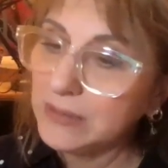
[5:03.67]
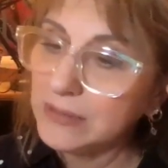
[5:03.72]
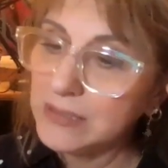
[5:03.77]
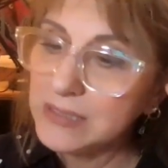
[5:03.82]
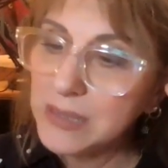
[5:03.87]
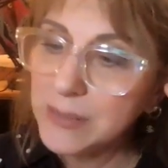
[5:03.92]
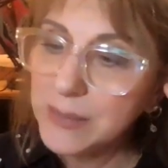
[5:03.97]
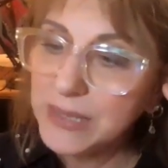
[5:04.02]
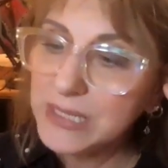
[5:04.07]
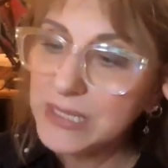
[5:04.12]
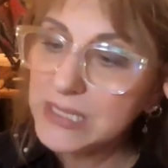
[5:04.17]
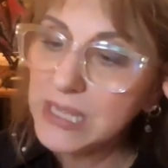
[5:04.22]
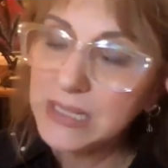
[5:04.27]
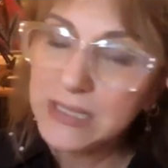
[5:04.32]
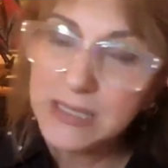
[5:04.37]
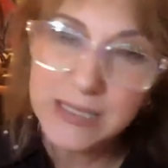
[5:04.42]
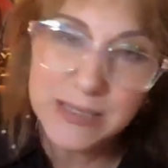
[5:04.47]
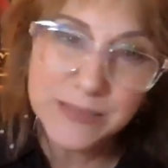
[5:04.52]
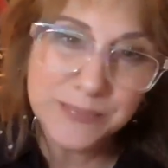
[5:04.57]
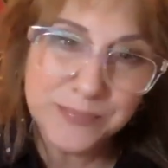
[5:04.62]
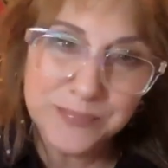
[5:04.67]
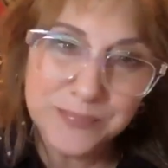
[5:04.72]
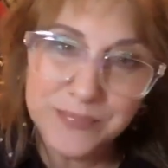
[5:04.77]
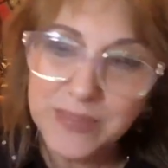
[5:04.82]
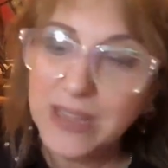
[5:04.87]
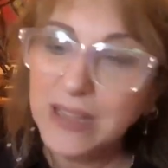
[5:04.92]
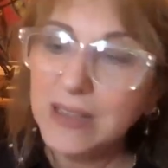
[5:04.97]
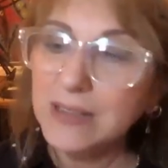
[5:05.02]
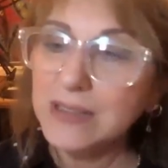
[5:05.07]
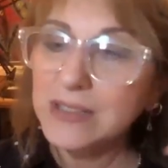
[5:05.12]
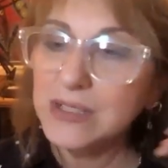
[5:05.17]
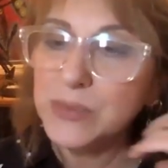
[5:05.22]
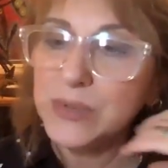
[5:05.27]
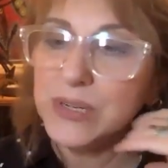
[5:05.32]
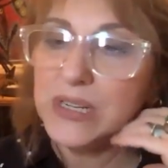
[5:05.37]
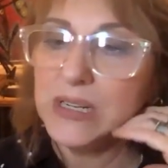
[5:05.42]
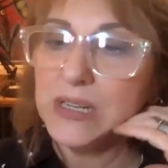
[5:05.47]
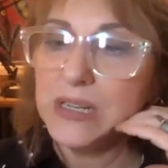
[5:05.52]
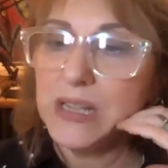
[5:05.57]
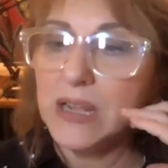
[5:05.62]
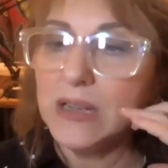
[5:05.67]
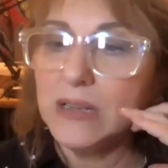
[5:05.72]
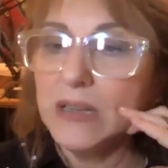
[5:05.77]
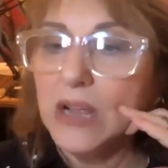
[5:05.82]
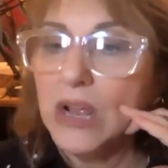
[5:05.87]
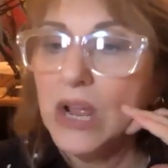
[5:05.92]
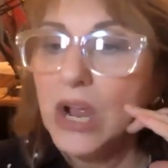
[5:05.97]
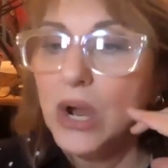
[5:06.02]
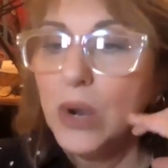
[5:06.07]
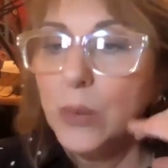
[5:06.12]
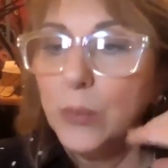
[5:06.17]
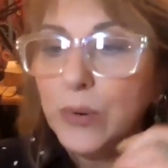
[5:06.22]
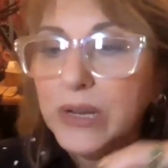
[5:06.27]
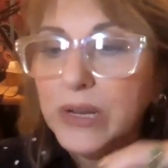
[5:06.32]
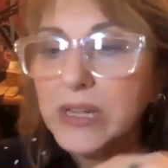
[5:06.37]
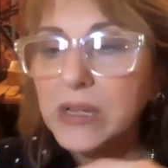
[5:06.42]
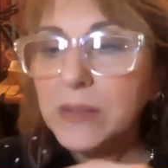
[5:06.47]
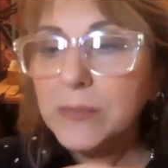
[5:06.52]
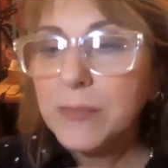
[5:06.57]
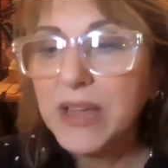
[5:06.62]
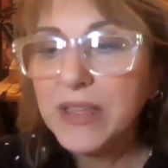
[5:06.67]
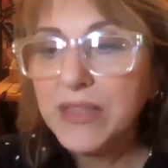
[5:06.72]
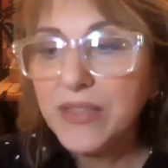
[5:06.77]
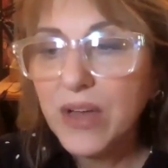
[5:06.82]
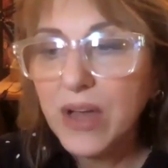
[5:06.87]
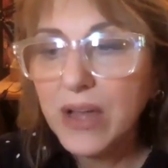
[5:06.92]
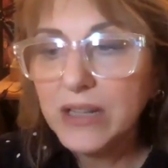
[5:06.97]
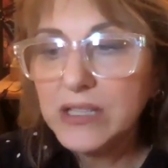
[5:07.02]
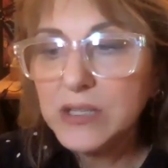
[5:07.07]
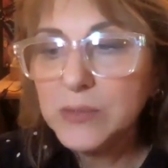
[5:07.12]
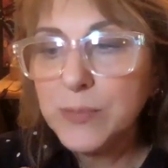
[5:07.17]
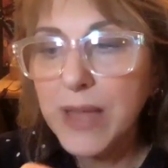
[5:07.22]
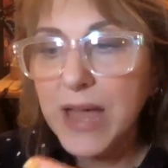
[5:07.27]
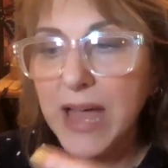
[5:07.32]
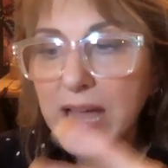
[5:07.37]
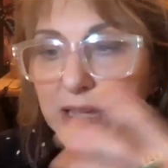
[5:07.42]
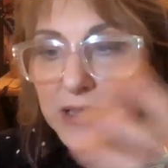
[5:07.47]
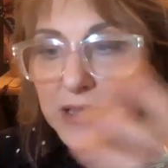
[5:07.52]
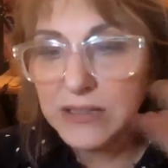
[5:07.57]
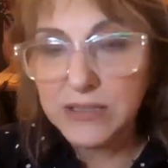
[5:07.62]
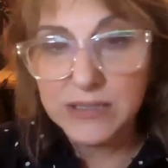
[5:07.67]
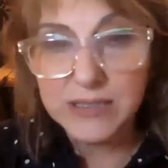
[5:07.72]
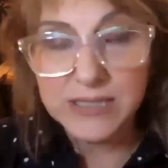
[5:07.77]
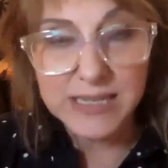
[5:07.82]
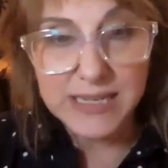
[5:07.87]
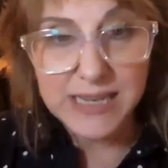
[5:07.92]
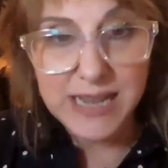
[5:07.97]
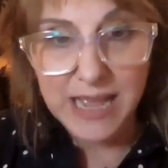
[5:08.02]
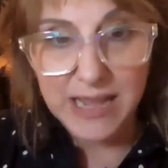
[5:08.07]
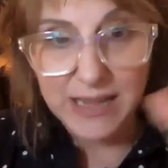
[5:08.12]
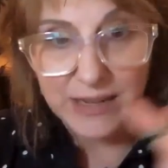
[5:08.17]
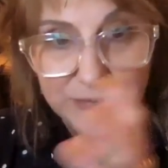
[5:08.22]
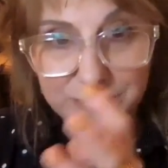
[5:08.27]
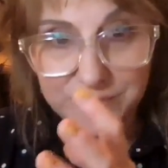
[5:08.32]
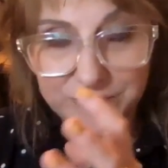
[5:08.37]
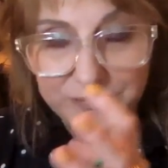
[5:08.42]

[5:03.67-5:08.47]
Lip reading: Does that make sense? Let's read it again. Bringing my thoughts back to today.